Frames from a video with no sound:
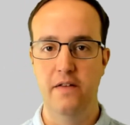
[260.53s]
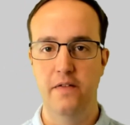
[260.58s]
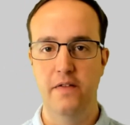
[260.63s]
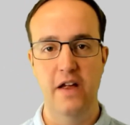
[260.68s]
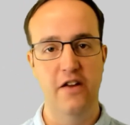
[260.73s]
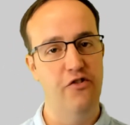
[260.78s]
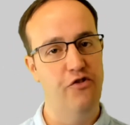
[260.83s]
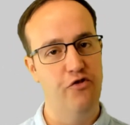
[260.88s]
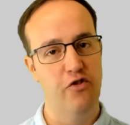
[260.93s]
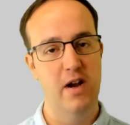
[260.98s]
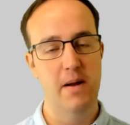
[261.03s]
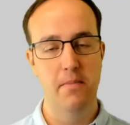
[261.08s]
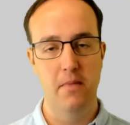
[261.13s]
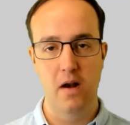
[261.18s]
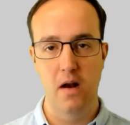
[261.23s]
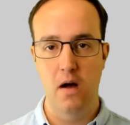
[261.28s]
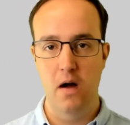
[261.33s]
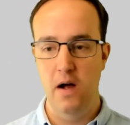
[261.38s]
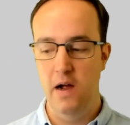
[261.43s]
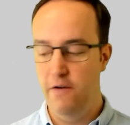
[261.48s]
they're streamed
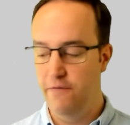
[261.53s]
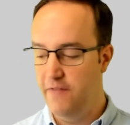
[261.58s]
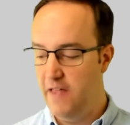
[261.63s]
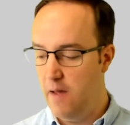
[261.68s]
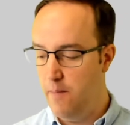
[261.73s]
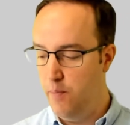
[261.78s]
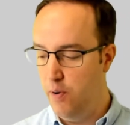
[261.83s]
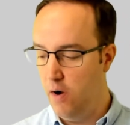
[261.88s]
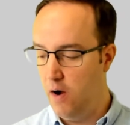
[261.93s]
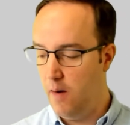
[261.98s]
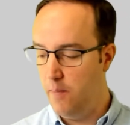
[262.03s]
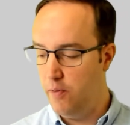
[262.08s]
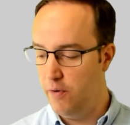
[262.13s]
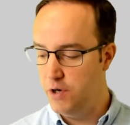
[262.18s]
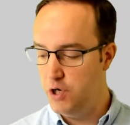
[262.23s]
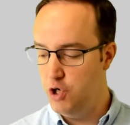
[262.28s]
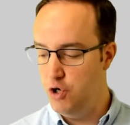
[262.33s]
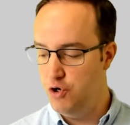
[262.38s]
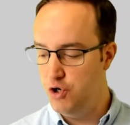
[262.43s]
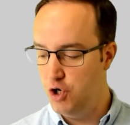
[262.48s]
live, they're put up
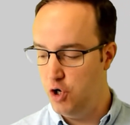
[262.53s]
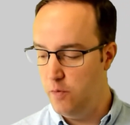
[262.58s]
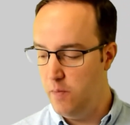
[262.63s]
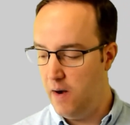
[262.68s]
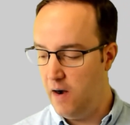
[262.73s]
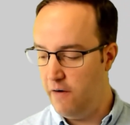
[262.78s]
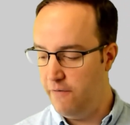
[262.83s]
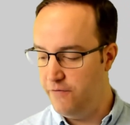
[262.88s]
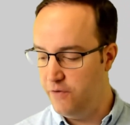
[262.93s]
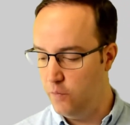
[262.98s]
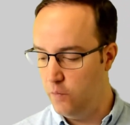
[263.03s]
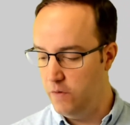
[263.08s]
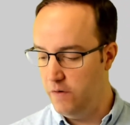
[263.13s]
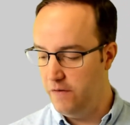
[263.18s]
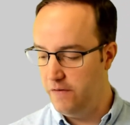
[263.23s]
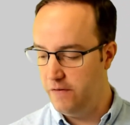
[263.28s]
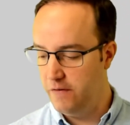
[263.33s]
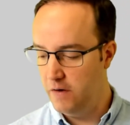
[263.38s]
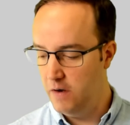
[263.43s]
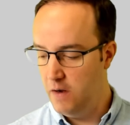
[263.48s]
on YouTube
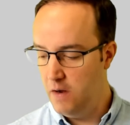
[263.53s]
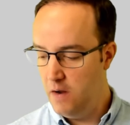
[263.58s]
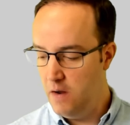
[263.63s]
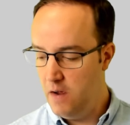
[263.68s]
afterwards,